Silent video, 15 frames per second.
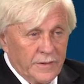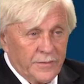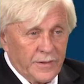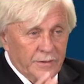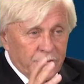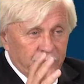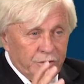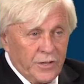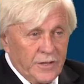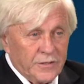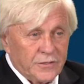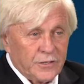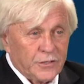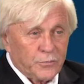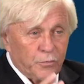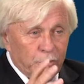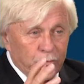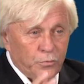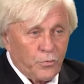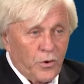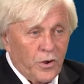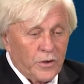that Jesus
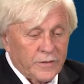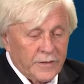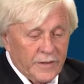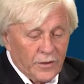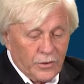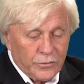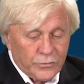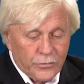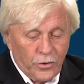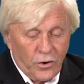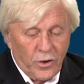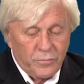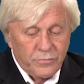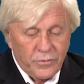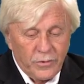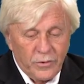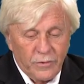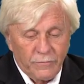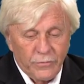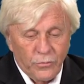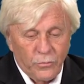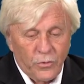was walking on top
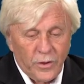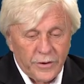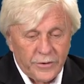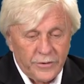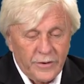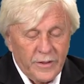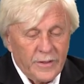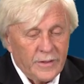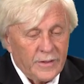of the water.